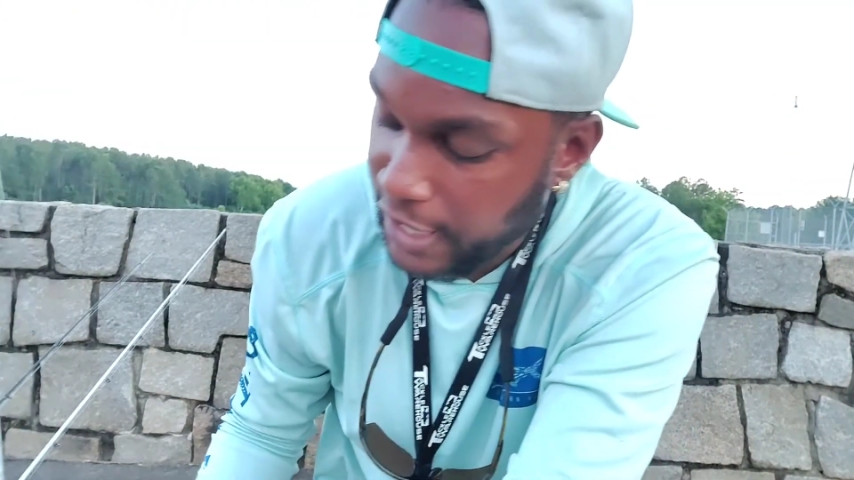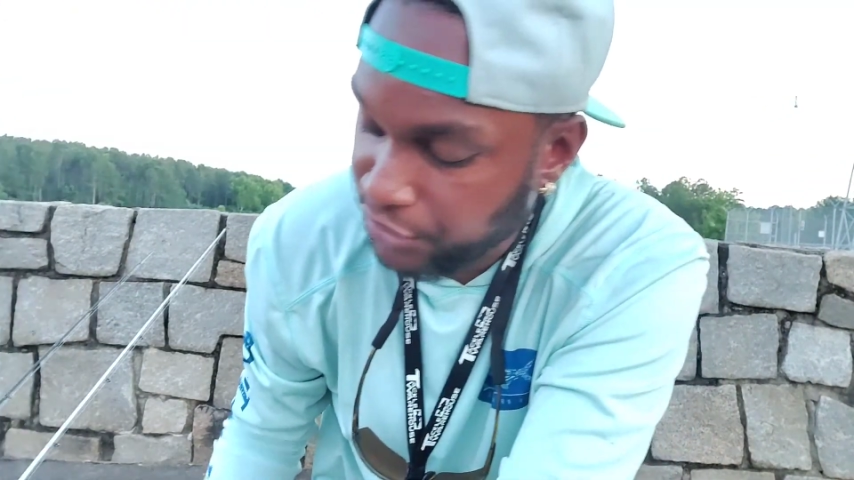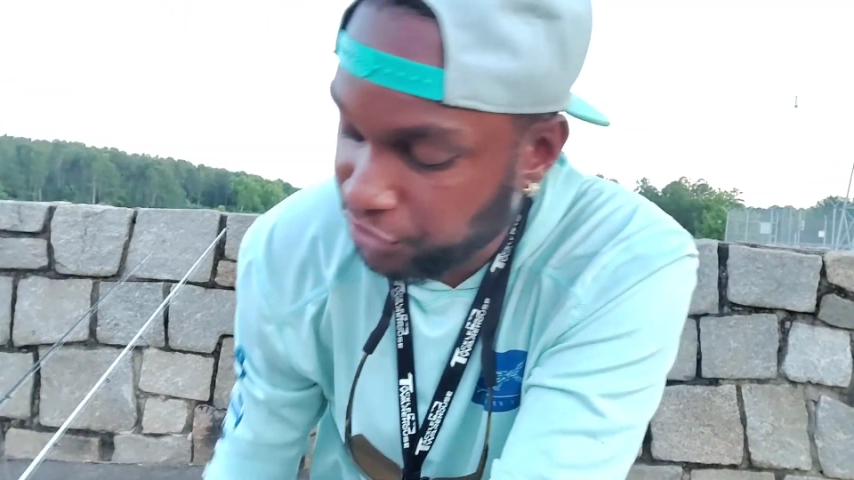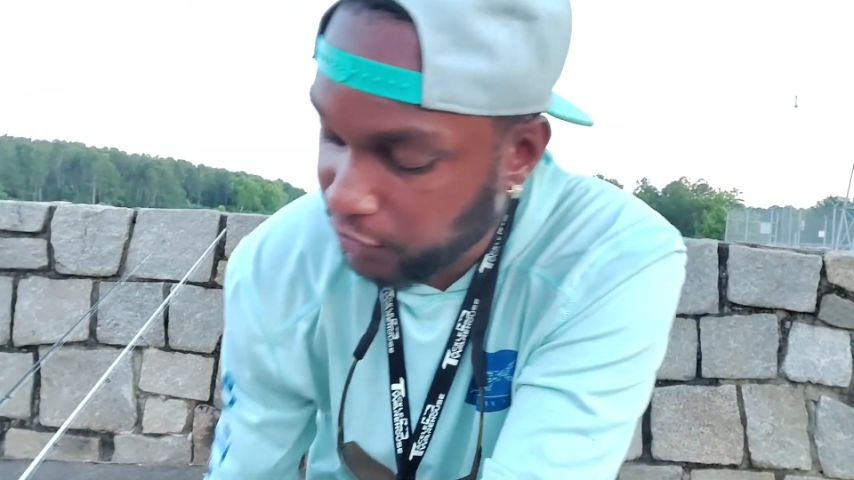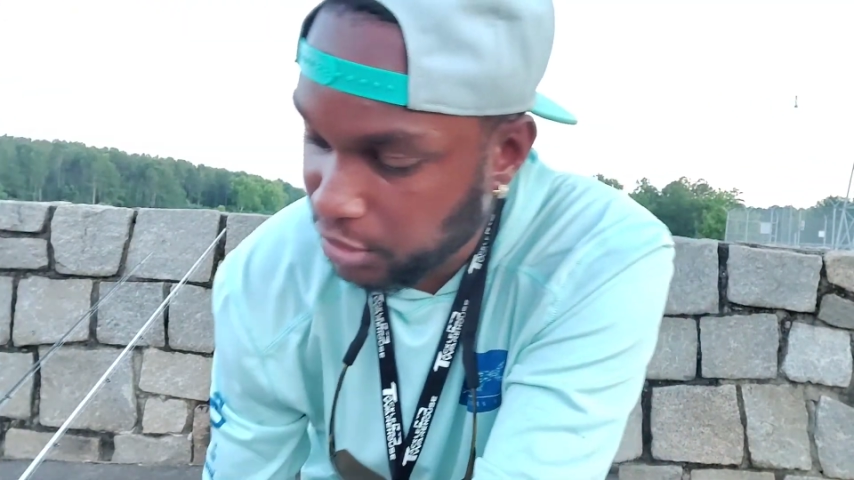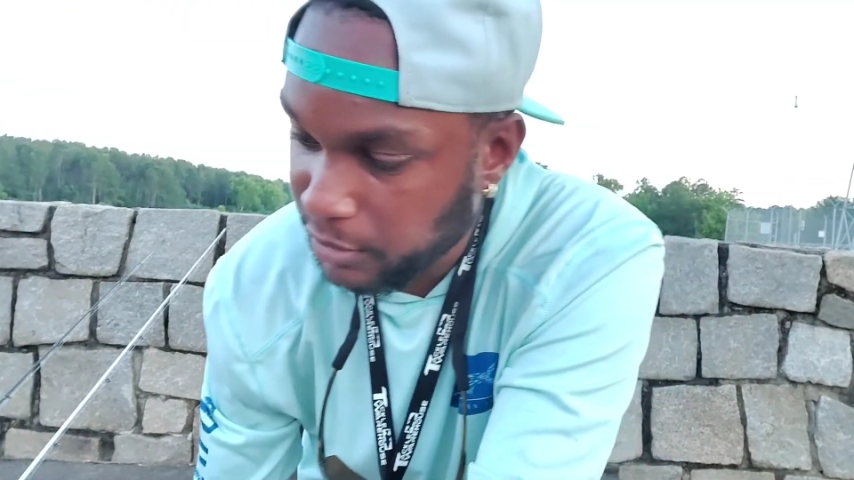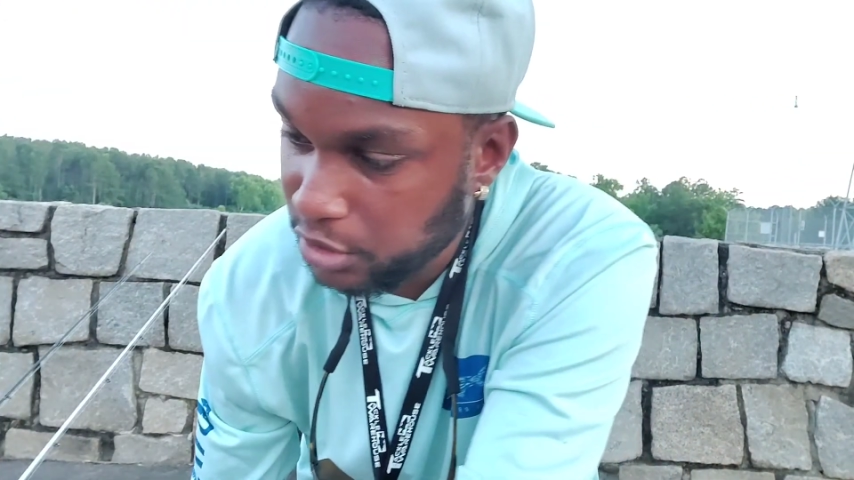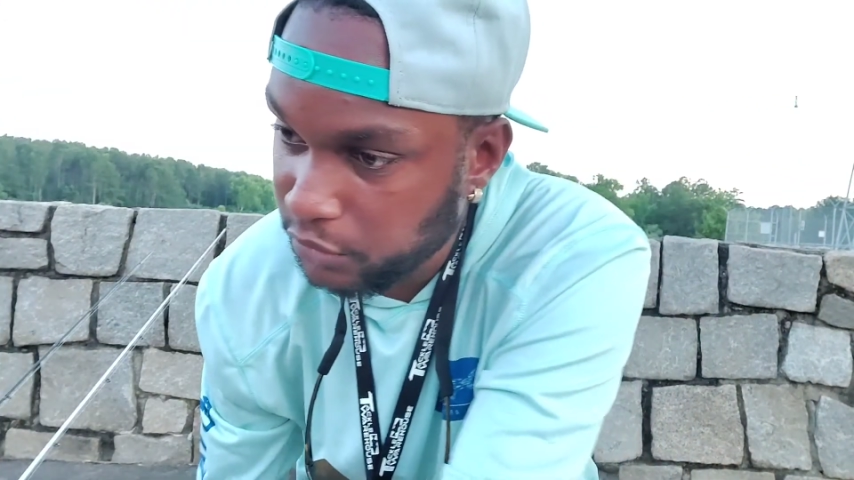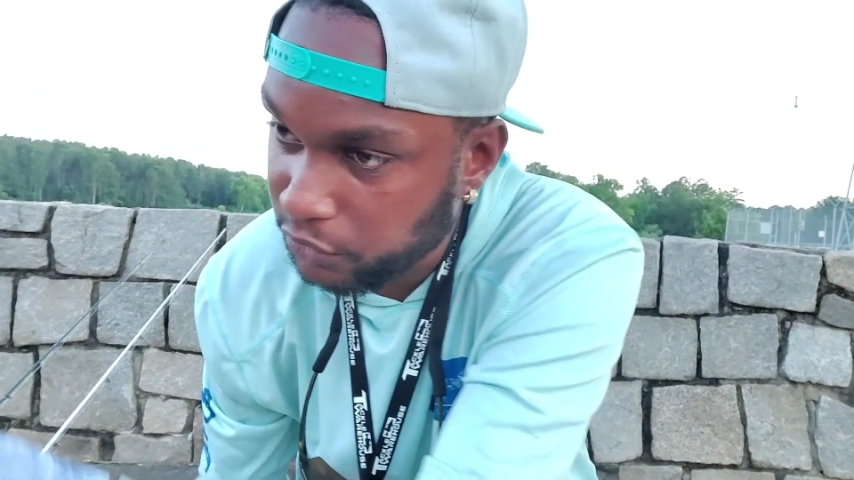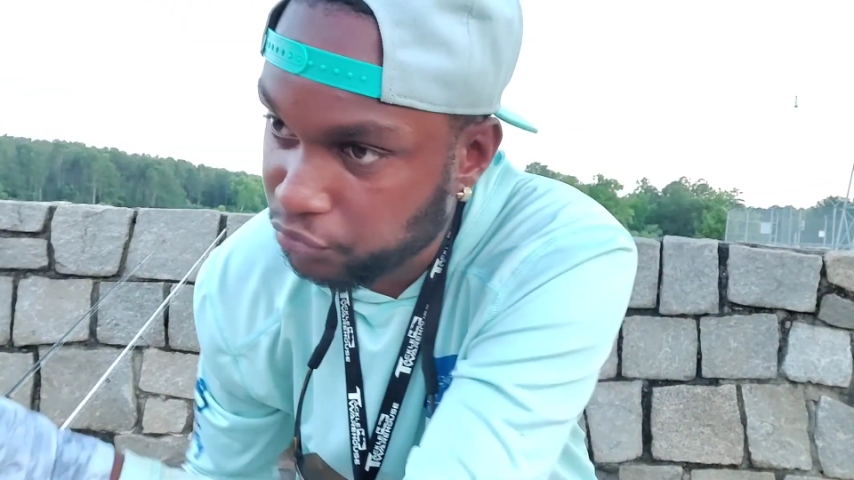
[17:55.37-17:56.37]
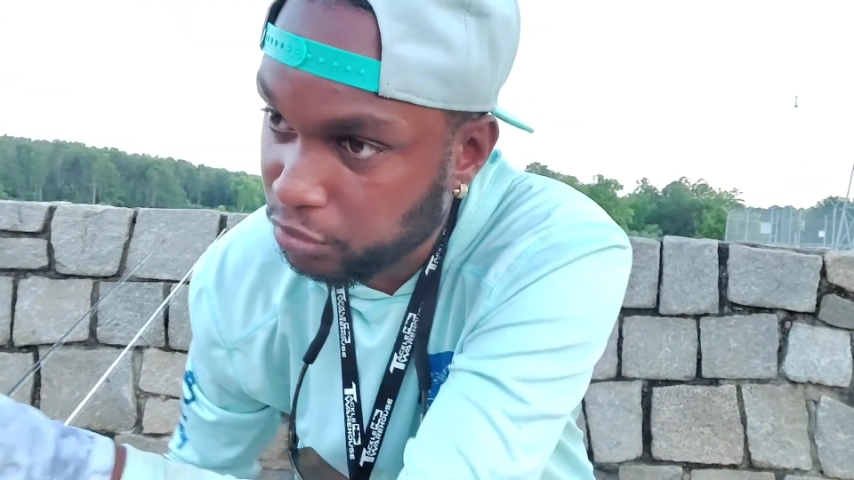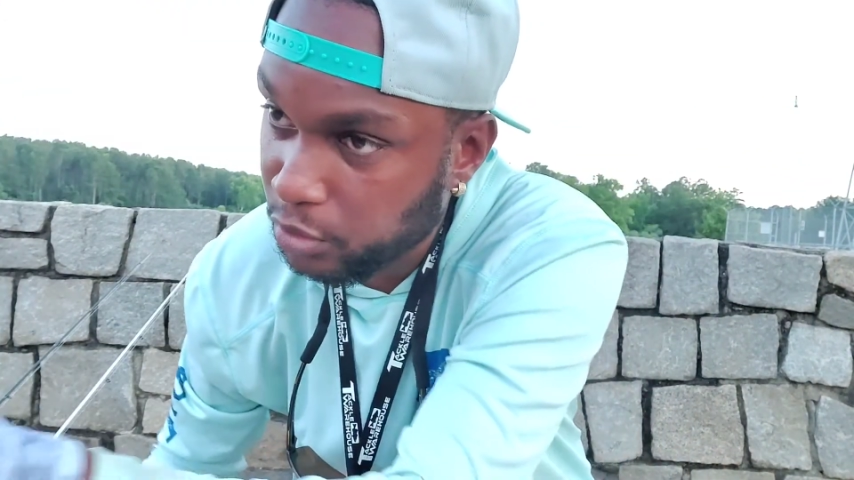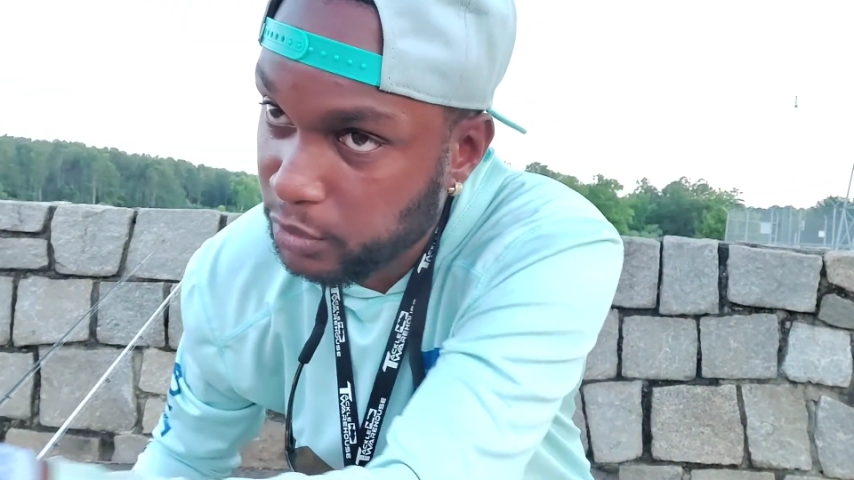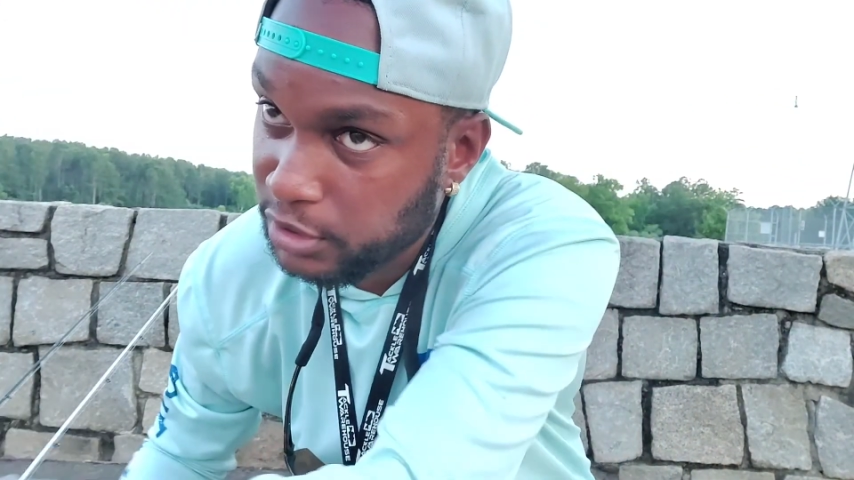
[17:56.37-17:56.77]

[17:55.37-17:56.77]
I actually recommend to use a shorter